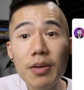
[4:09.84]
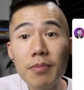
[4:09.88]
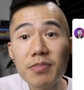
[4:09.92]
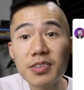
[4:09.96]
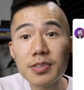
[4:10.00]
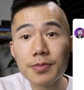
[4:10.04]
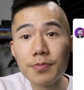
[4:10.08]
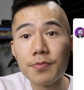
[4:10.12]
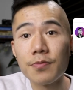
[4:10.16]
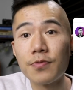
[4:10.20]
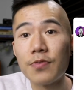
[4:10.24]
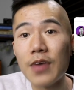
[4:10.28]
them
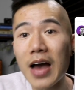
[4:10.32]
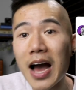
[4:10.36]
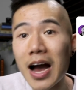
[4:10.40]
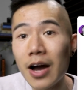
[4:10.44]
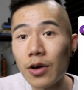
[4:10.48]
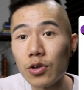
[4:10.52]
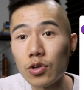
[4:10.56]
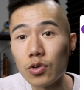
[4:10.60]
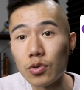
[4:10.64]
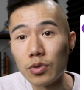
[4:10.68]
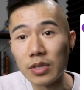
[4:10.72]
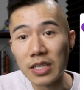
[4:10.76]
some
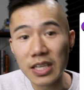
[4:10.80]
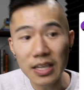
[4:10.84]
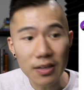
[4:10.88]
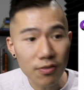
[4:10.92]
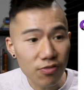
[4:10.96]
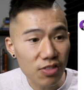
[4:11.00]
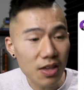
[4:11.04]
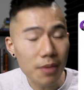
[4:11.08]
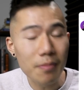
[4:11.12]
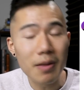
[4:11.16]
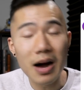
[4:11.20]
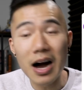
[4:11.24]
value.
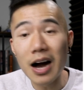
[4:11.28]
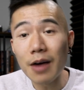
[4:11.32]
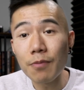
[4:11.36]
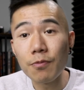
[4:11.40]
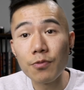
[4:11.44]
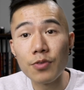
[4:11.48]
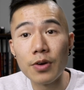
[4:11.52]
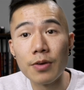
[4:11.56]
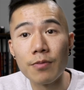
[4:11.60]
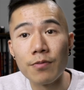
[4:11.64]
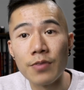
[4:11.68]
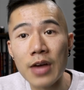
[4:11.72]
Give them
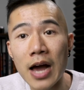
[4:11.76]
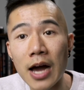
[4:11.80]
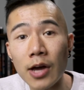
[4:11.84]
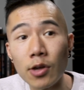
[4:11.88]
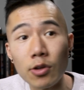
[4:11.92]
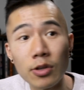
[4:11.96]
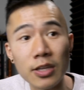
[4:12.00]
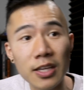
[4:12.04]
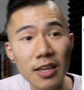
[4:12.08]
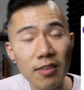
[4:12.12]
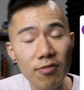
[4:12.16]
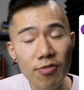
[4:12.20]
upfront
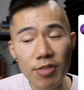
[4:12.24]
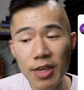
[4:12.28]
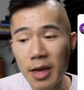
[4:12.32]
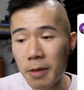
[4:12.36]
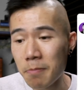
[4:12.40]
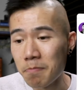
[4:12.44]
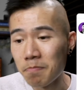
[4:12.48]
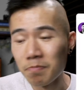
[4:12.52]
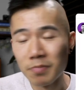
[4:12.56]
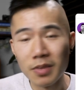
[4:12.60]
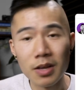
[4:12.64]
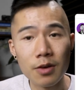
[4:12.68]
value. Give
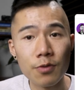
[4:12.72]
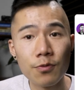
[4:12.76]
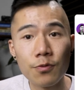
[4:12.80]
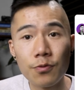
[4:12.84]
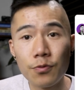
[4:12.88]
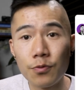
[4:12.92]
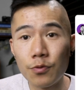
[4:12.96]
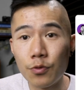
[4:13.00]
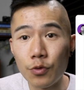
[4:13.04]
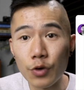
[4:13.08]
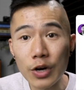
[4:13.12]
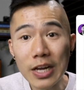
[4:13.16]
them
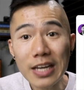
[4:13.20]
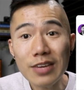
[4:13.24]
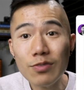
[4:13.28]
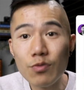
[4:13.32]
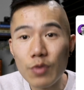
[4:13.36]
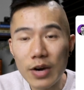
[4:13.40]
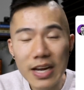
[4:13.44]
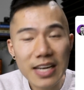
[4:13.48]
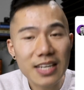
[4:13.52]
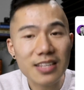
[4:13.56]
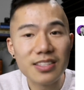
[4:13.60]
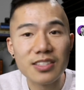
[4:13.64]
free
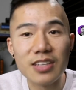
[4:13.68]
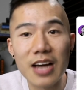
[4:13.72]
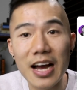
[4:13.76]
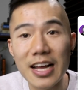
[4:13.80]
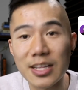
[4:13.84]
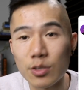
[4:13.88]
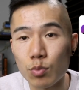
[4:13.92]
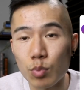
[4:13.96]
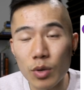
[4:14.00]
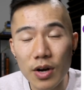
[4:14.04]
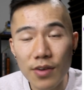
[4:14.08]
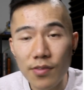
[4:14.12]

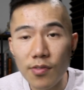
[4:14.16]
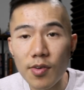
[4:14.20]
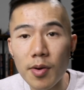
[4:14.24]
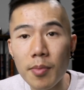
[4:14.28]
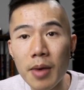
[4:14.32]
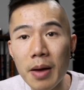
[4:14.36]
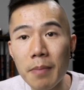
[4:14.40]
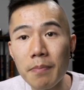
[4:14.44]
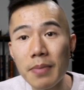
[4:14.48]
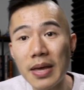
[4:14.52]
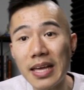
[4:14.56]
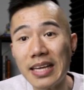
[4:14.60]
redesigns, whatever it
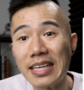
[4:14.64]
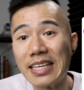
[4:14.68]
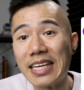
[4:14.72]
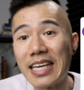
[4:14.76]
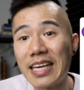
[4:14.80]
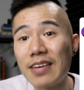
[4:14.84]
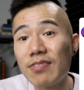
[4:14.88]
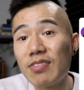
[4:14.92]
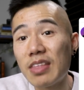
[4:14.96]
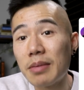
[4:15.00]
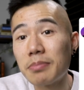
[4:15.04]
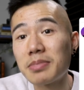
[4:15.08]
might be.
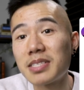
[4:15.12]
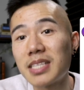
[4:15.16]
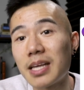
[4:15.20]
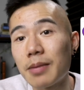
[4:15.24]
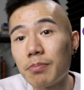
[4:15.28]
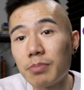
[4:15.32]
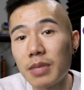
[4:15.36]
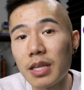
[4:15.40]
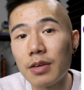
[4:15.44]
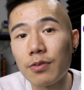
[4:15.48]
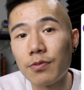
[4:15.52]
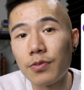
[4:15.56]
Give them
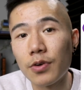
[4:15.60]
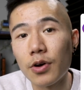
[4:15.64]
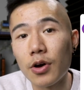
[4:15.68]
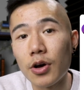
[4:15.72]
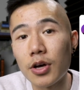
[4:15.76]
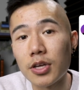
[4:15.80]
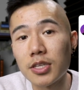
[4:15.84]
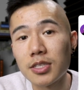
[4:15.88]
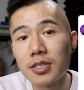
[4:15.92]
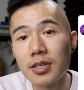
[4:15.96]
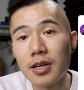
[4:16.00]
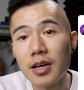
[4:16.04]
something
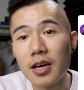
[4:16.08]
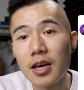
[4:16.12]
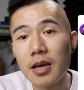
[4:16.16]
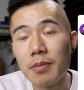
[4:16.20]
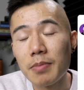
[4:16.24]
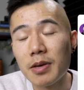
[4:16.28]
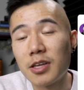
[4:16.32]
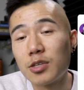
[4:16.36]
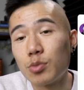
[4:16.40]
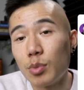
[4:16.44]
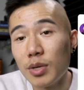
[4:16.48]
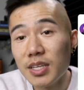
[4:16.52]
first.
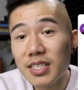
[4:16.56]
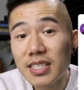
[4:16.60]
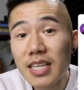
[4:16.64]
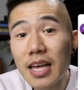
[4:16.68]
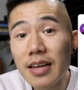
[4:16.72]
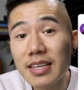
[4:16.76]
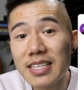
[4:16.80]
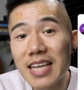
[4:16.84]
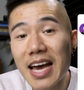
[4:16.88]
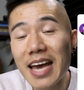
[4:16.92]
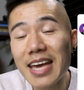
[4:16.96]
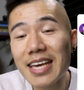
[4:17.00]
Because once
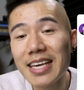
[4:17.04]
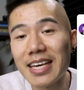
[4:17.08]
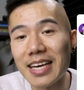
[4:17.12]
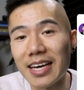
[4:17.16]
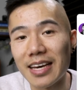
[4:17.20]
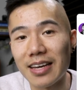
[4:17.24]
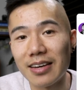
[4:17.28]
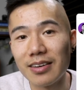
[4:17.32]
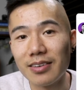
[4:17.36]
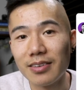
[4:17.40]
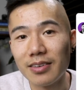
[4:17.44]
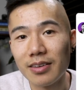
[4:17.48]
they take
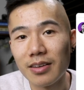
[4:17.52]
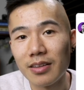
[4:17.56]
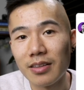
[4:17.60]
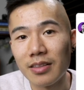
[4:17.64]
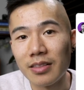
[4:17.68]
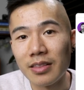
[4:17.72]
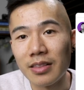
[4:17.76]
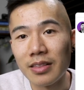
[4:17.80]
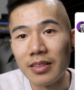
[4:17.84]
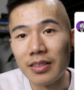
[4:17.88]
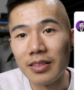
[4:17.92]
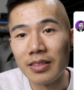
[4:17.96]
it,
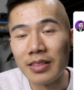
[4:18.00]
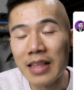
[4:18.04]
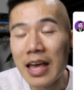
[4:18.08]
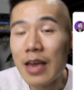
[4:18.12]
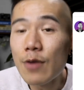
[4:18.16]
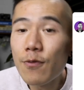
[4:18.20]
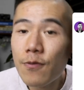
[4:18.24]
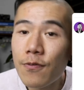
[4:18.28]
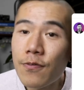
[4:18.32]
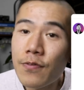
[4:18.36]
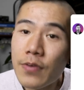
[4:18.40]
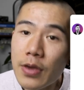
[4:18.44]

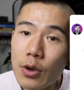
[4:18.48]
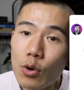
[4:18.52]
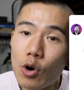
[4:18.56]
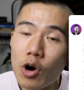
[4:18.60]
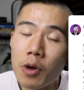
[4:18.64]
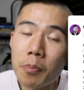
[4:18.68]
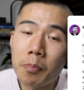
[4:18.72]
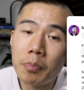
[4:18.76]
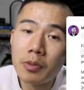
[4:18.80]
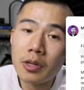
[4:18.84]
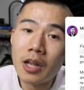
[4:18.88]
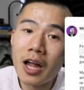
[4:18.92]
they feel
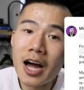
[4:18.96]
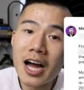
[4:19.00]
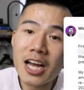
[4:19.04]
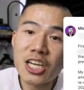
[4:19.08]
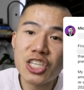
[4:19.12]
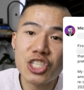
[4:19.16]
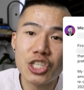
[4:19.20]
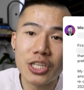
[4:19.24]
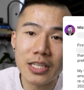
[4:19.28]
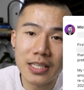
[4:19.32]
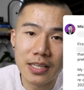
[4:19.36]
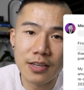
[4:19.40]

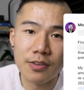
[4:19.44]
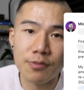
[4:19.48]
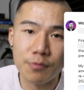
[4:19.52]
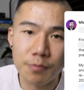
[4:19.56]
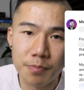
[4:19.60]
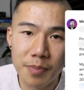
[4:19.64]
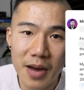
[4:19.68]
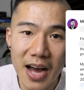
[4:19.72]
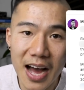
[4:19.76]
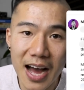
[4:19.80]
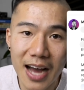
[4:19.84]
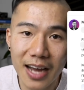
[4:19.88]
obliged to
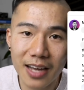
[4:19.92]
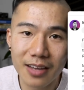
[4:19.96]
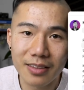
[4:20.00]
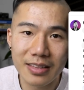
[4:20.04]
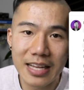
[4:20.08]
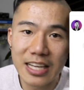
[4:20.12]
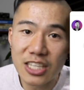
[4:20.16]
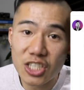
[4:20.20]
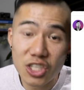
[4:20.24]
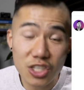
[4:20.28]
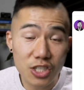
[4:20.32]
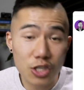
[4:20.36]
give back.
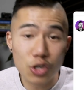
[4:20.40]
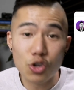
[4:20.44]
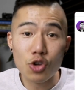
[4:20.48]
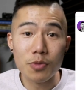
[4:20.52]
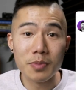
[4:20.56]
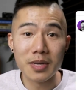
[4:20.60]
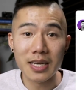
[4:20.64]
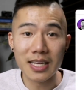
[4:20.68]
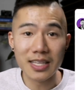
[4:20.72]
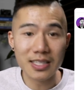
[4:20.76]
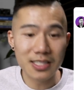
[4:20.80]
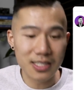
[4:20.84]
That's just
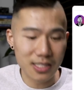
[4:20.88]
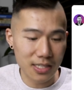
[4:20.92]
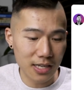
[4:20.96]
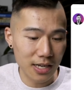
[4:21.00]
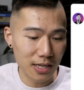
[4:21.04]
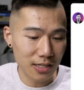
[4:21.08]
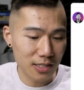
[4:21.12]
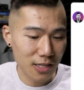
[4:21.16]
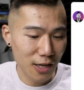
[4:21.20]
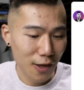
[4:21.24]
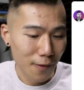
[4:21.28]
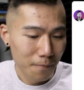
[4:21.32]
human
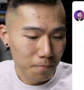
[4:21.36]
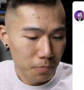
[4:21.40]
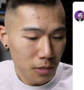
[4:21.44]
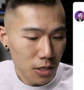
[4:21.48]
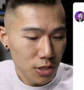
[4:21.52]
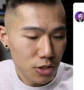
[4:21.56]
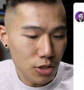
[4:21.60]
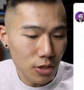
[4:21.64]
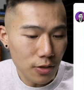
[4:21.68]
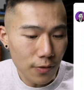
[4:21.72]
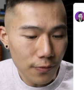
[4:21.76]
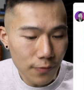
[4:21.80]
instinct.
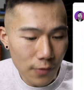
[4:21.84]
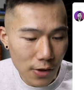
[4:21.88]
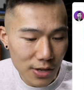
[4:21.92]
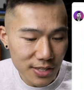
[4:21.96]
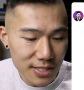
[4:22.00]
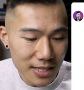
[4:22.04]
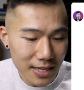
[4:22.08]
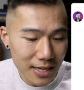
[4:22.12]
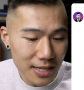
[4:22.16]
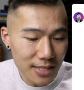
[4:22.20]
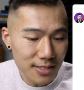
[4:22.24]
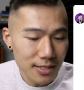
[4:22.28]
So the
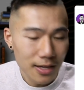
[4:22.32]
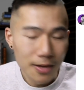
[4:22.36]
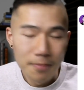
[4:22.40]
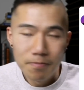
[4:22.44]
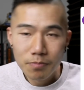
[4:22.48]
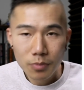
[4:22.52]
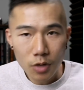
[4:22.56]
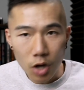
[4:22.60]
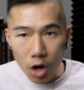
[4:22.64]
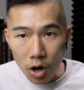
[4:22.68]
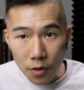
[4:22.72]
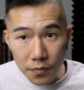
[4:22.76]
first thing is,
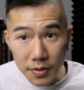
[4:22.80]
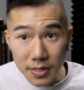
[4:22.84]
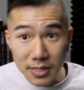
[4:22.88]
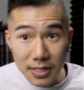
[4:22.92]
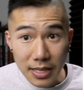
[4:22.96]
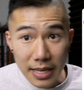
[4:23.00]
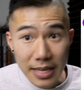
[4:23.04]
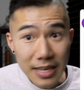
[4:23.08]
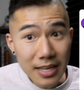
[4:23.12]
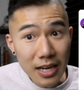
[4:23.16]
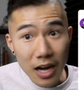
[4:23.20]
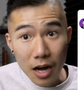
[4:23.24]

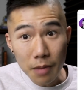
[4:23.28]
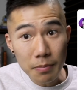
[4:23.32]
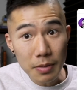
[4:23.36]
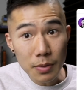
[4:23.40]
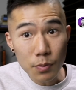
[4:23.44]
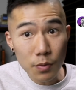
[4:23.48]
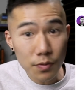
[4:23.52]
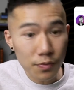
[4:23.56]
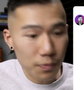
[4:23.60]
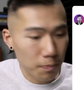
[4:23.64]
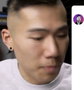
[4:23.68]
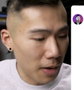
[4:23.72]
obviously, come
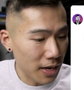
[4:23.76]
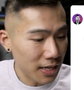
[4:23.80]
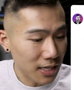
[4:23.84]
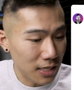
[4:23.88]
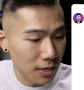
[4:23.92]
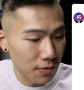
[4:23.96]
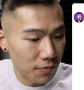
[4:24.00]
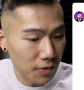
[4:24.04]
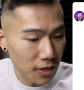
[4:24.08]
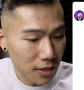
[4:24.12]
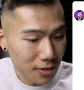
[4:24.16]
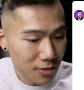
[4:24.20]
in by
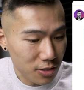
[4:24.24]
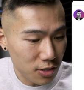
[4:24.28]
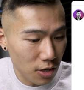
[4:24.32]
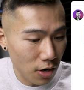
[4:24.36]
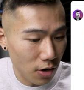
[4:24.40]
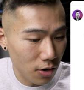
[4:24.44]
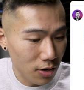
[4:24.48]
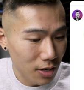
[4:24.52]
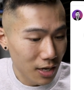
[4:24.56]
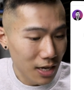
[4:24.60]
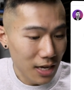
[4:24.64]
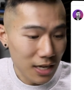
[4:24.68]
giving.
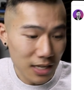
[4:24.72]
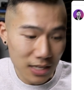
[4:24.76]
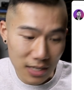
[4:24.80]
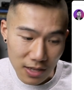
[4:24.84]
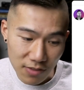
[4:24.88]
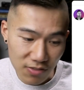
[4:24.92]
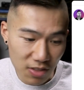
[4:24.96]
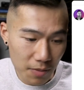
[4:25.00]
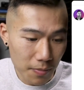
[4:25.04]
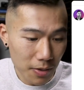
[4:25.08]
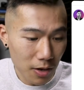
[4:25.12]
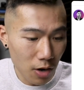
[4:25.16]
So
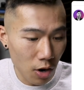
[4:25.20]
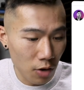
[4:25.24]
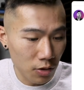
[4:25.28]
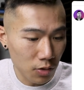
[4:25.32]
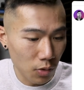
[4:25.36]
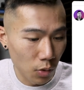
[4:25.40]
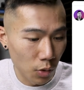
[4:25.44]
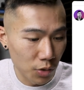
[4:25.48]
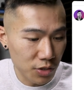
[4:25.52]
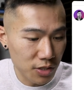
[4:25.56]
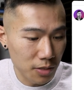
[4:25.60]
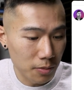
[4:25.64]
give them an
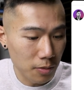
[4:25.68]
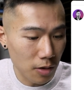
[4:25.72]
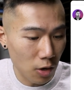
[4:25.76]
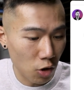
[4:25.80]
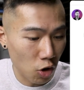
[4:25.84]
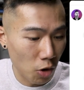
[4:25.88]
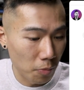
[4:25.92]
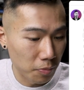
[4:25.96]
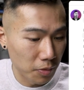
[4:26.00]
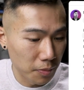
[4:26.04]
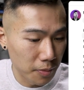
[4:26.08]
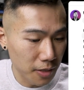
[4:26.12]
awesome
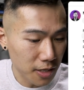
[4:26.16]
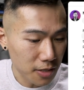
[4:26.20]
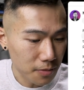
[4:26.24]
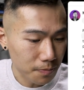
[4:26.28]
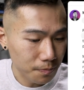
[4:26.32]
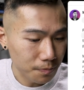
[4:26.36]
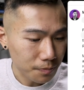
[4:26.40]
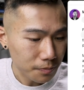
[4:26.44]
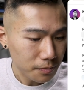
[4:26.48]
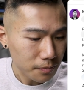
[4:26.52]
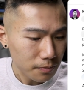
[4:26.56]
compliment.